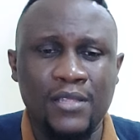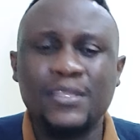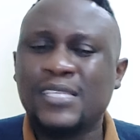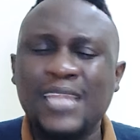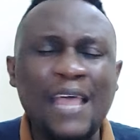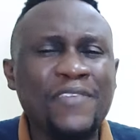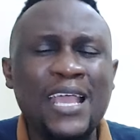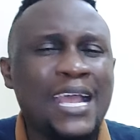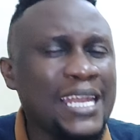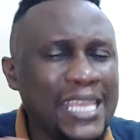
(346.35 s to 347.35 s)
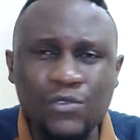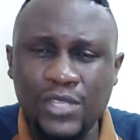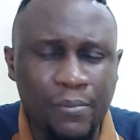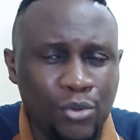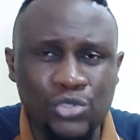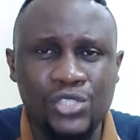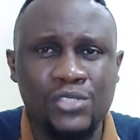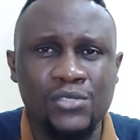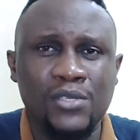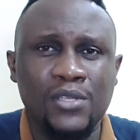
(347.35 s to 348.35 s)
There's nothing clean with the bush.
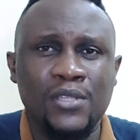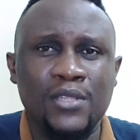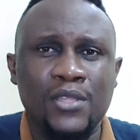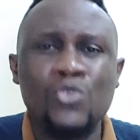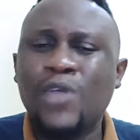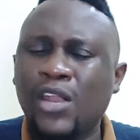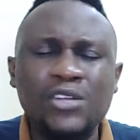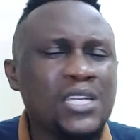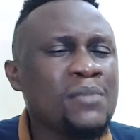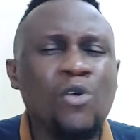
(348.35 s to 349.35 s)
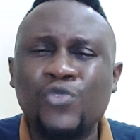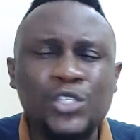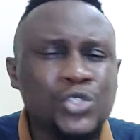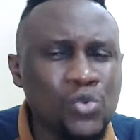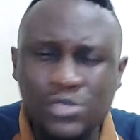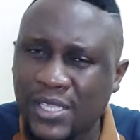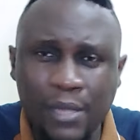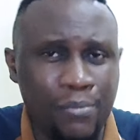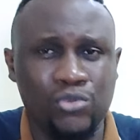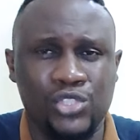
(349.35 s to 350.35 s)
You cannot remove your shoes in the
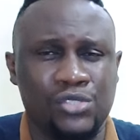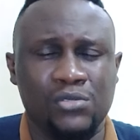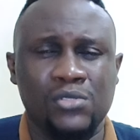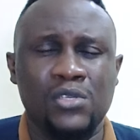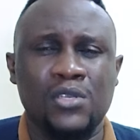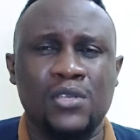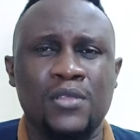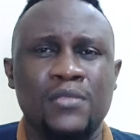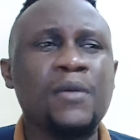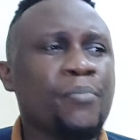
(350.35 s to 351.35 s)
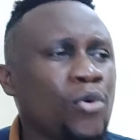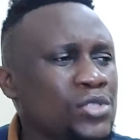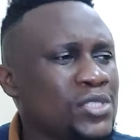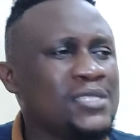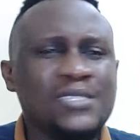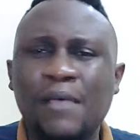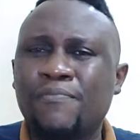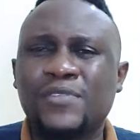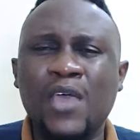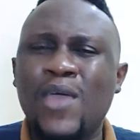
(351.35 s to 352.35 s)
bush. The bush is
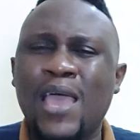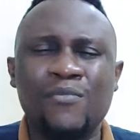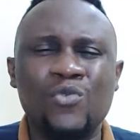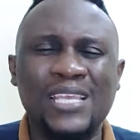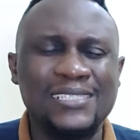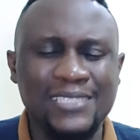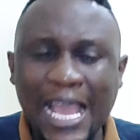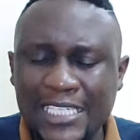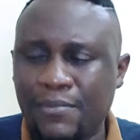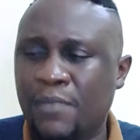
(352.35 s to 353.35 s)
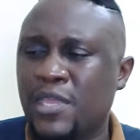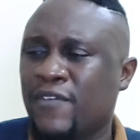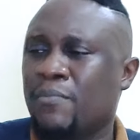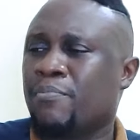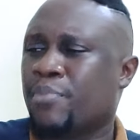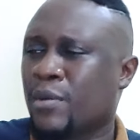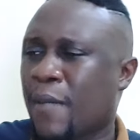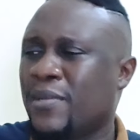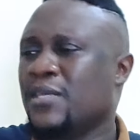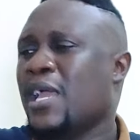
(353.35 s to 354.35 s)
untarred, there's dirty, maybe even
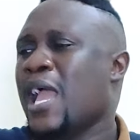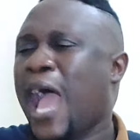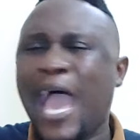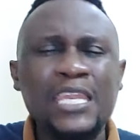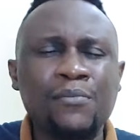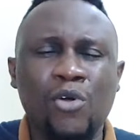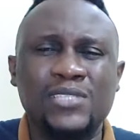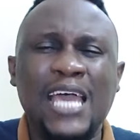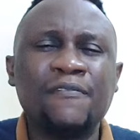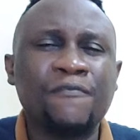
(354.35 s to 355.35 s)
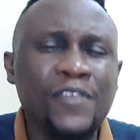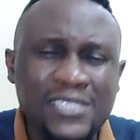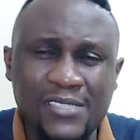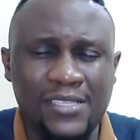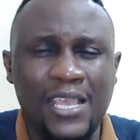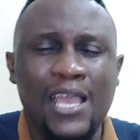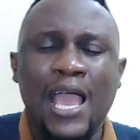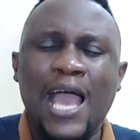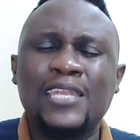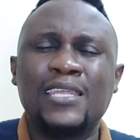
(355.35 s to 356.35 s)
probably animals had feces there,
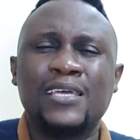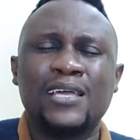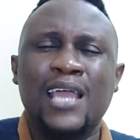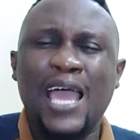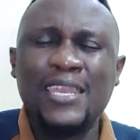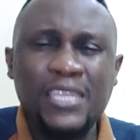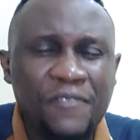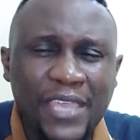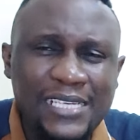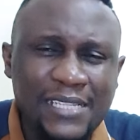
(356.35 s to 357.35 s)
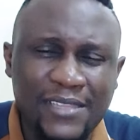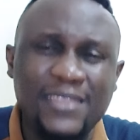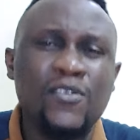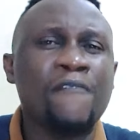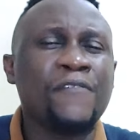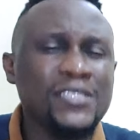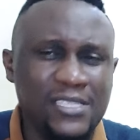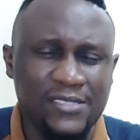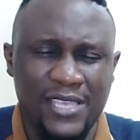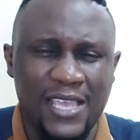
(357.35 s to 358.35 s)
had defecated there. There were
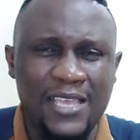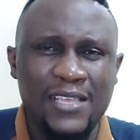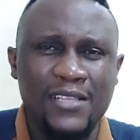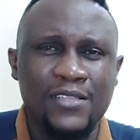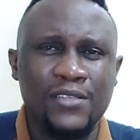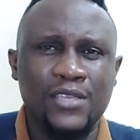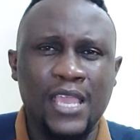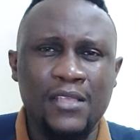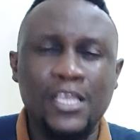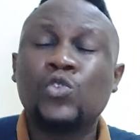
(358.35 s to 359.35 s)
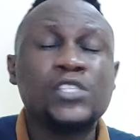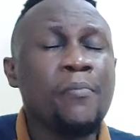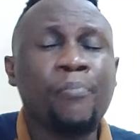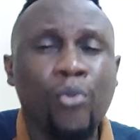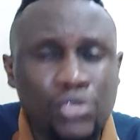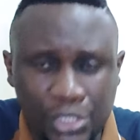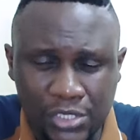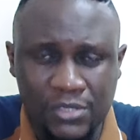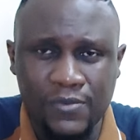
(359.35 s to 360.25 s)
feces there. It was a bush.